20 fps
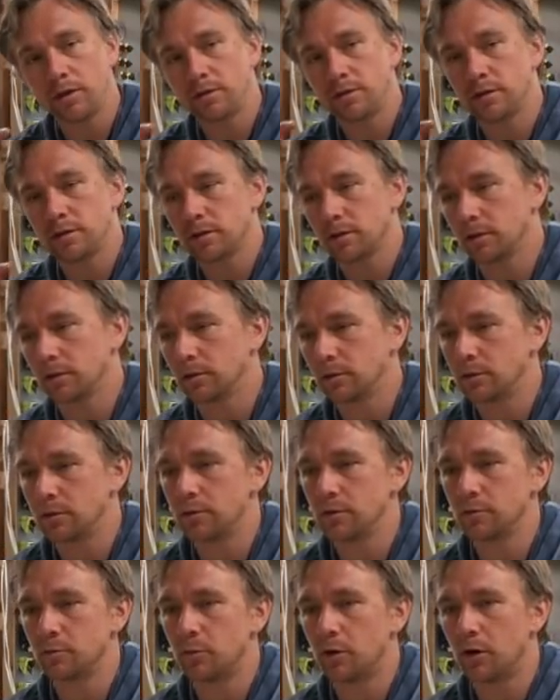is just a little
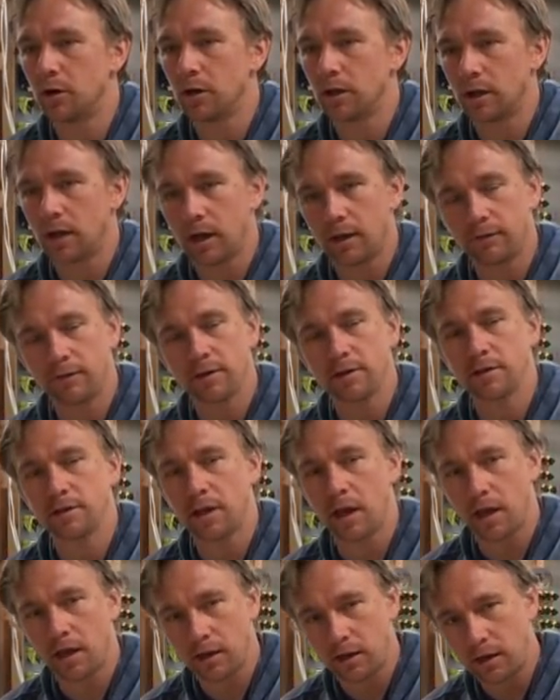too small and I have to
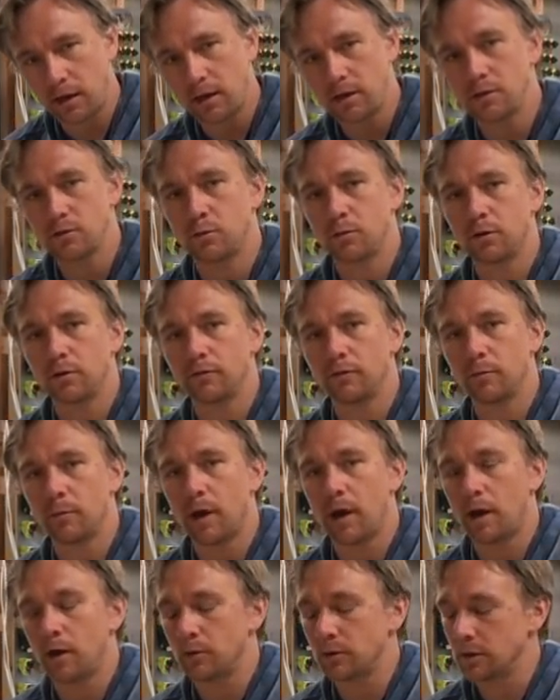sand each one of them
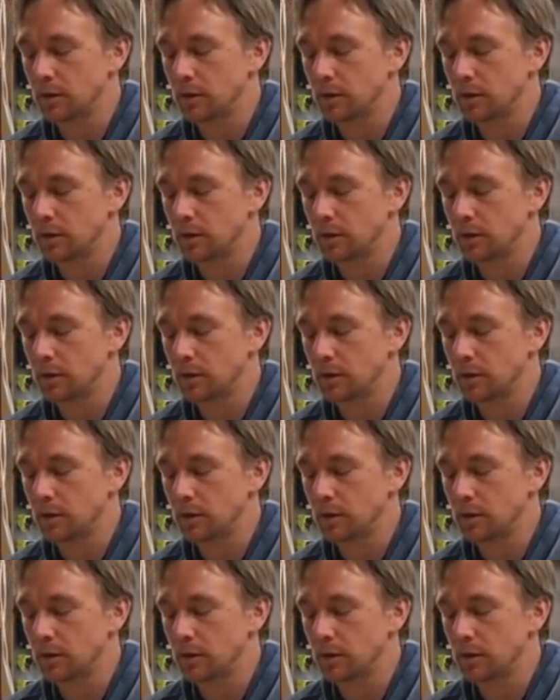out.